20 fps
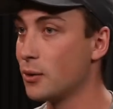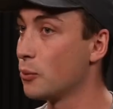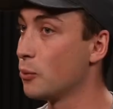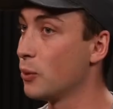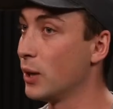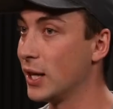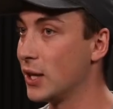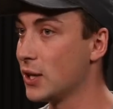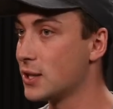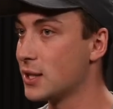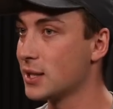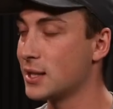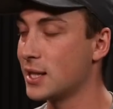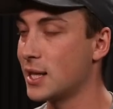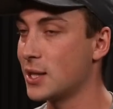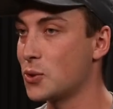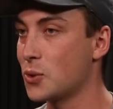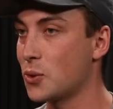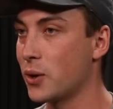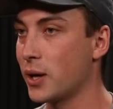Really good
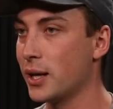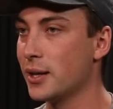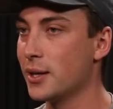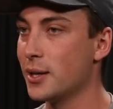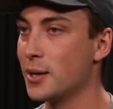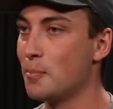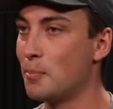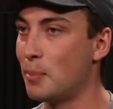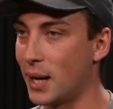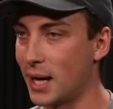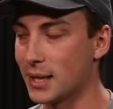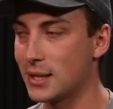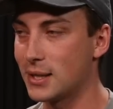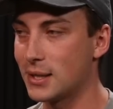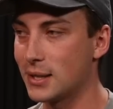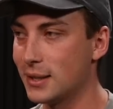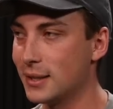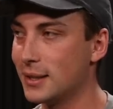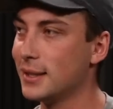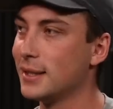success story,
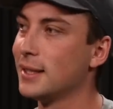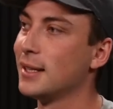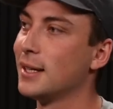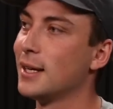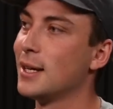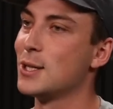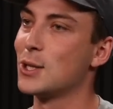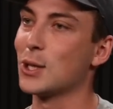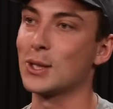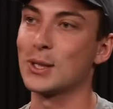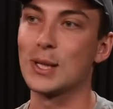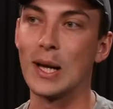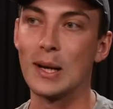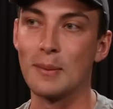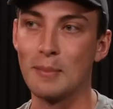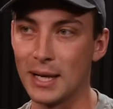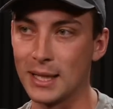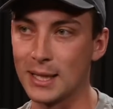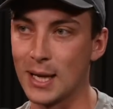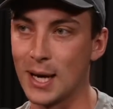but it took a ton of my